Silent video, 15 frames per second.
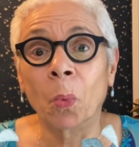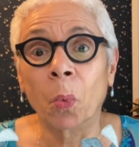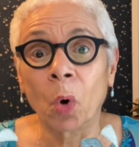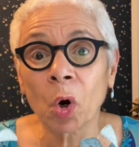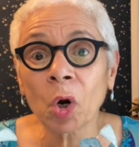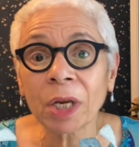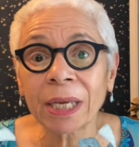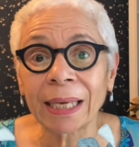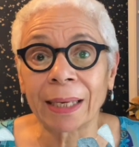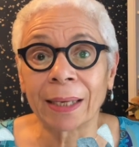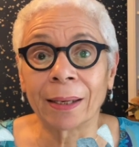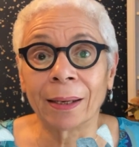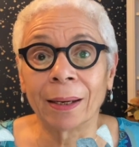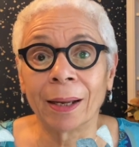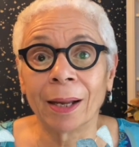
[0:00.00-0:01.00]

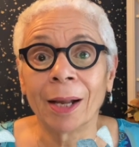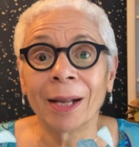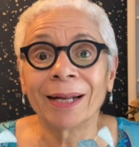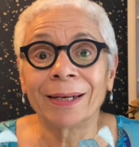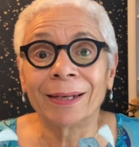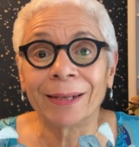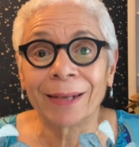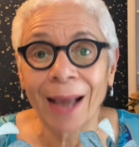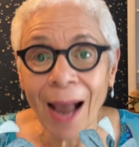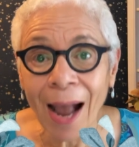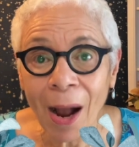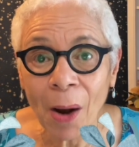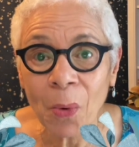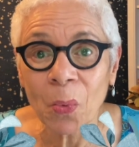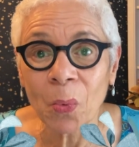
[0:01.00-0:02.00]
working.
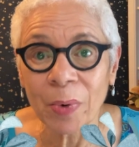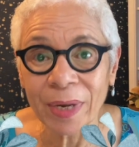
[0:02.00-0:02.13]
Now